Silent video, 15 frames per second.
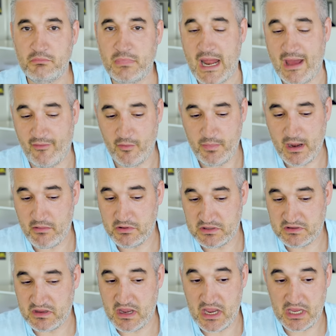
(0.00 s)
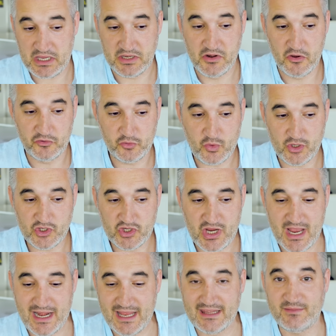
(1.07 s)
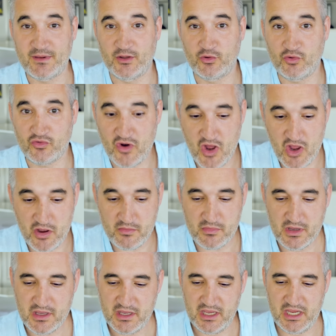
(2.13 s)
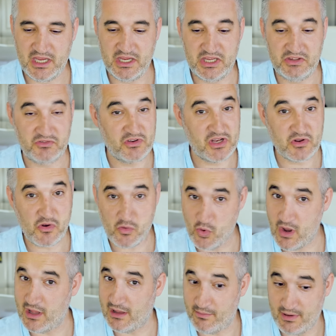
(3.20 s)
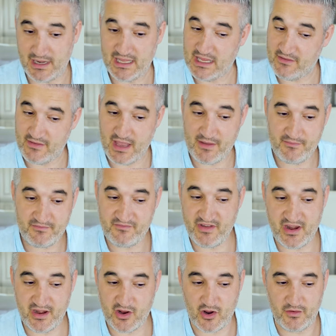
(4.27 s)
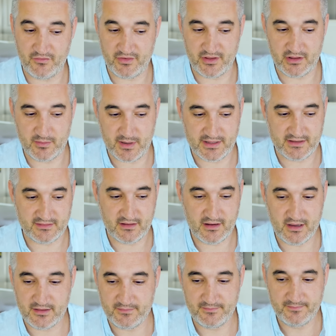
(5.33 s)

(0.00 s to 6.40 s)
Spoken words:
Bravo, bravo, this guy, he knows guanciale, he's been to Rome, he's gonna cook well, I believe. I'm very confident about this guy.